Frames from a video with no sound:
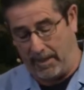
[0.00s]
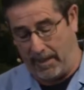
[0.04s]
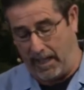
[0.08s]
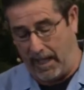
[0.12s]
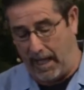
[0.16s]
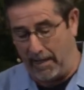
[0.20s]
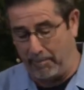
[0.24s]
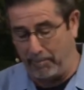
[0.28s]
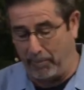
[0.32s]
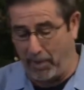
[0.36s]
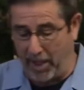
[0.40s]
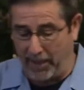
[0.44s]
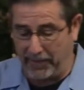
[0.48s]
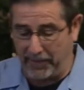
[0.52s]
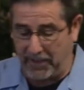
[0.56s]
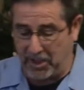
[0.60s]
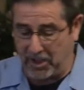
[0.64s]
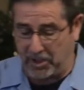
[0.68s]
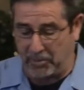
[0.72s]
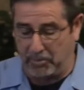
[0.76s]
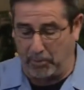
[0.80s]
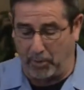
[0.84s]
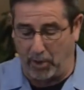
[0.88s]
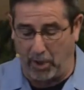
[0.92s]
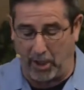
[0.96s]
I bought
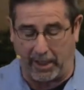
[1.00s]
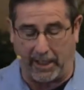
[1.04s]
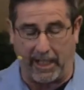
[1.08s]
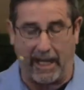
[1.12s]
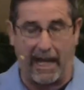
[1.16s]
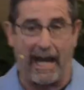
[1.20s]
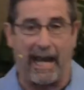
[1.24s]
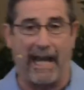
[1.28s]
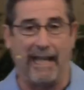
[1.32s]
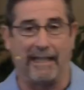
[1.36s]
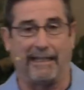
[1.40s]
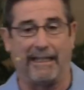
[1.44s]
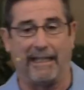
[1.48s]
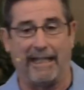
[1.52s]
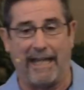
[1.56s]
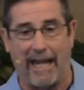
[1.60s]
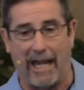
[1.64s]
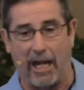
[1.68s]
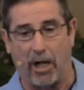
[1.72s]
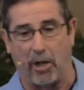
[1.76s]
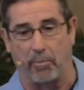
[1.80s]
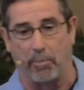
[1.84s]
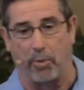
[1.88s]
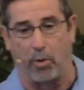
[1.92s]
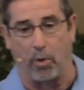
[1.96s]
this book at the
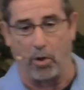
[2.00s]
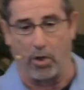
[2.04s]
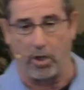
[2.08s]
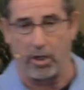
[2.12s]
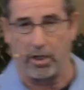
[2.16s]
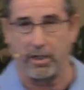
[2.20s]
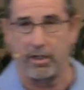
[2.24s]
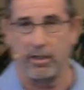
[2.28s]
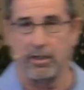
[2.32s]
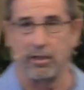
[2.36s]
airport